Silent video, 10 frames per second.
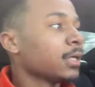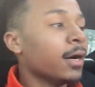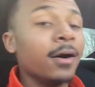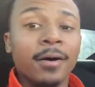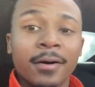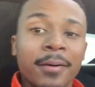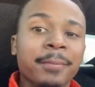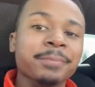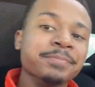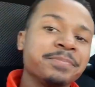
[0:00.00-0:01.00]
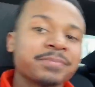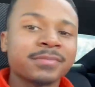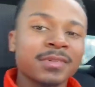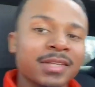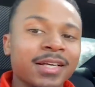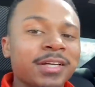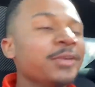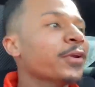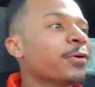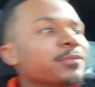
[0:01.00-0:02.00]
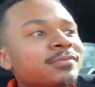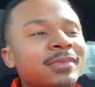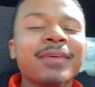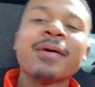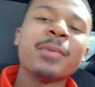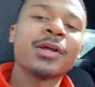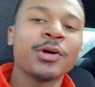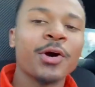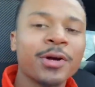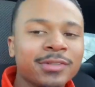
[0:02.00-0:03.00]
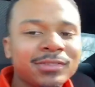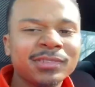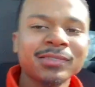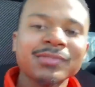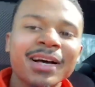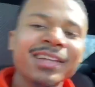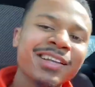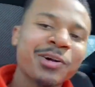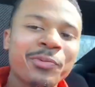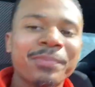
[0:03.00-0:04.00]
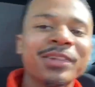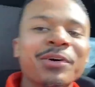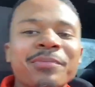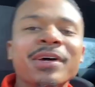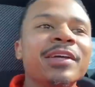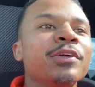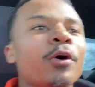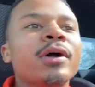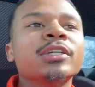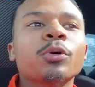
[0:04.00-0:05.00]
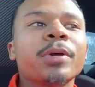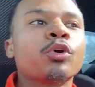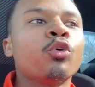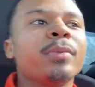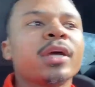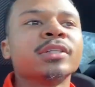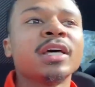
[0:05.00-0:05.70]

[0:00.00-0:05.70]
um, you know, if I'm in the car, you know, I let her whip a little bit, you know, and this will be cool because